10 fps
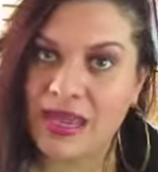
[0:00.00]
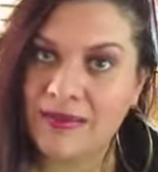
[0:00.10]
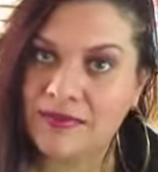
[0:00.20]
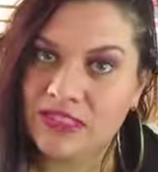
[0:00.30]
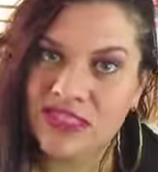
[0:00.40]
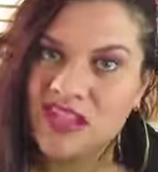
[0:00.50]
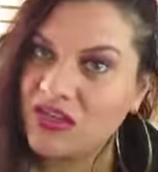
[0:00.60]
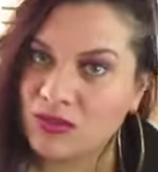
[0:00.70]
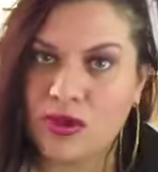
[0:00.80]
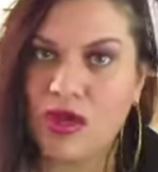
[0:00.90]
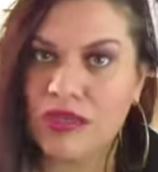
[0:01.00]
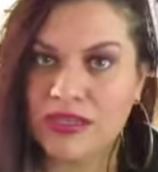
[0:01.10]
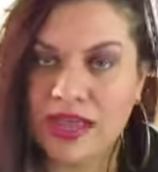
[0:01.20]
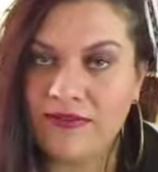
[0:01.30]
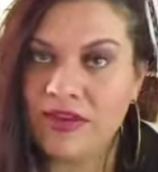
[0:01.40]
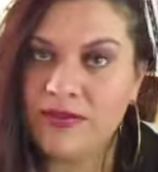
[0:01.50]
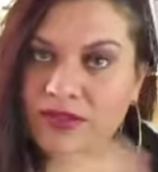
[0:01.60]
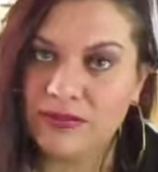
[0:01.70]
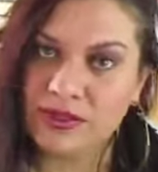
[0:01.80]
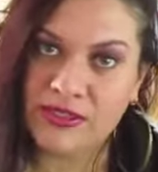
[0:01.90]
I'm just not drawn to having a
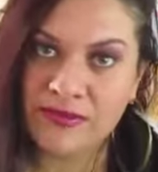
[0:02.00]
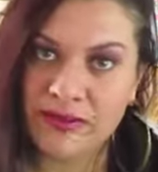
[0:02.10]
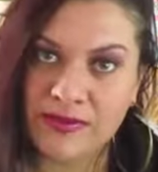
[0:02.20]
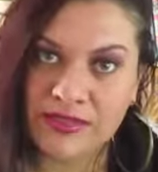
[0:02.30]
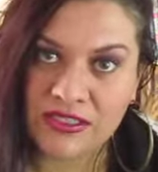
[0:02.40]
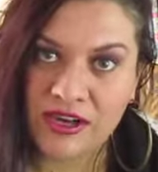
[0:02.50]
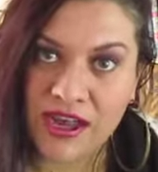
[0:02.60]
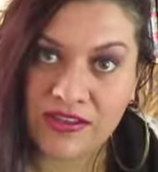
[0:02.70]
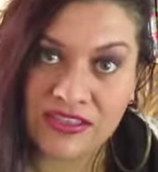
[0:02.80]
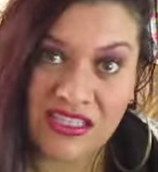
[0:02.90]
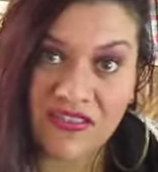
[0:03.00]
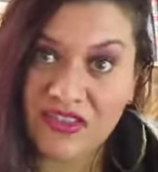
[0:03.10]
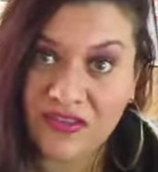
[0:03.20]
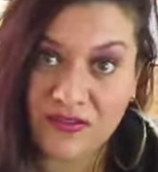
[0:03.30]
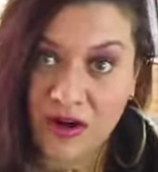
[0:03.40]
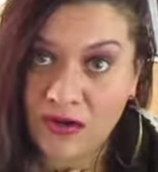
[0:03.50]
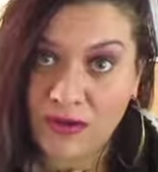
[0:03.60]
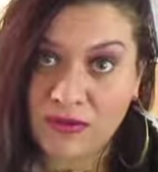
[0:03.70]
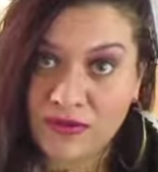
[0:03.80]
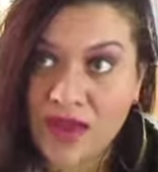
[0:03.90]
bunch of picture frames in our house, even of our
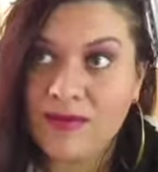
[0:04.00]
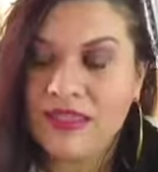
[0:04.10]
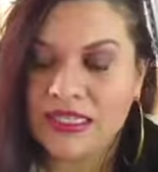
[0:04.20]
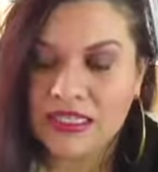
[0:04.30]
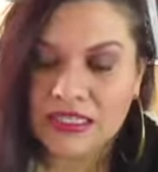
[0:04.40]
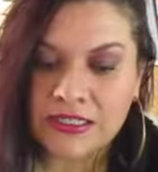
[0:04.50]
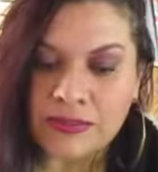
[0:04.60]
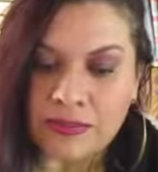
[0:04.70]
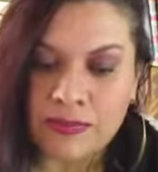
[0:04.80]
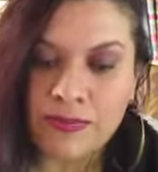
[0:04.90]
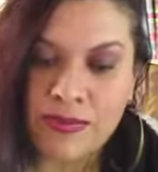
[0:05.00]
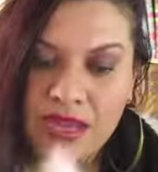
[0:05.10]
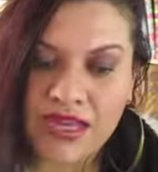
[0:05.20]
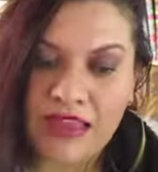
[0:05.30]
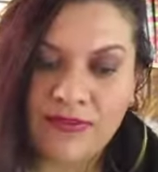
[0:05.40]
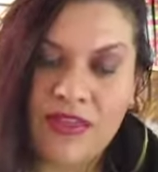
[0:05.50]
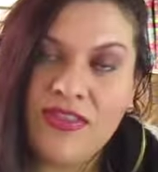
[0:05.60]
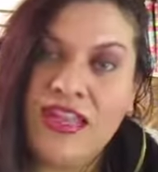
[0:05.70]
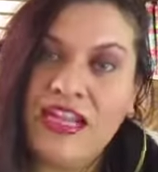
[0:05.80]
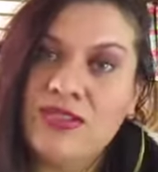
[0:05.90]
own family. But I
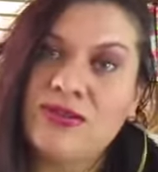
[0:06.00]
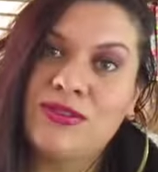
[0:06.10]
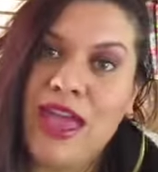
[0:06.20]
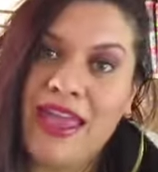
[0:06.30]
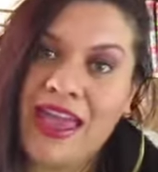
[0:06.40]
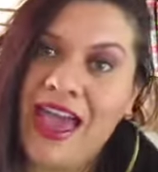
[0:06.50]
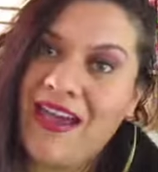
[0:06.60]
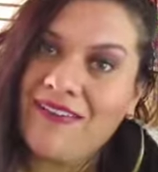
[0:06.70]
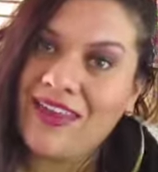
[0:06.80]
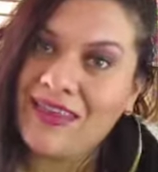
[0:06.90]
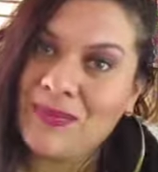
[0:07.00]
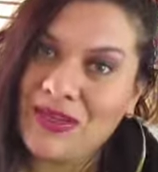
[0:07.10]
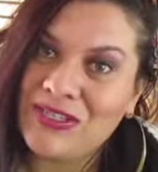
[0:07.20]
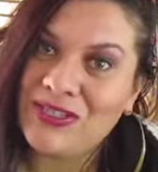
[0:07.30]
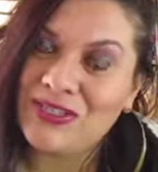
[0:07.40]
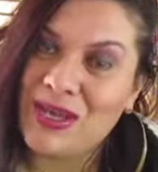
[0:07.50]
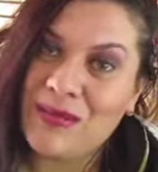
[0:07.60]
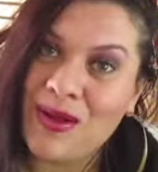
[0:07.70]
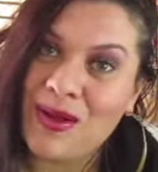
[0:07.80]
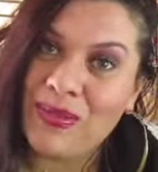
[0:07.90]
found that I do like having the pictures
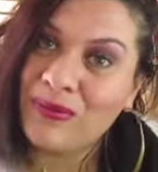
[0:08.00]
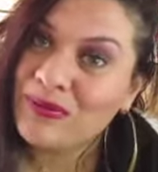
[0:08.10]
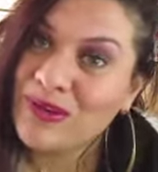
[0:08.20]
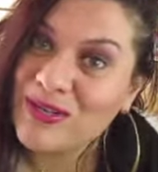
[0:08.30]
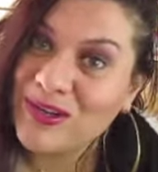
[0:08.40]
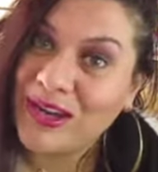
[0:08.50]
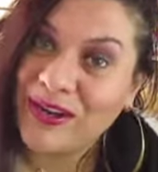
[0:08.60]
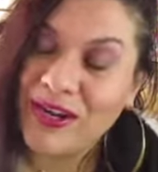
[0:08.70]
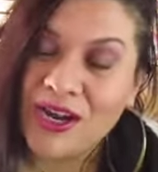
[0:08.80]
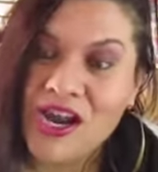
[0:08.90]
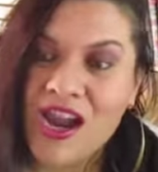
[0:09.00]
up on the refrigerator.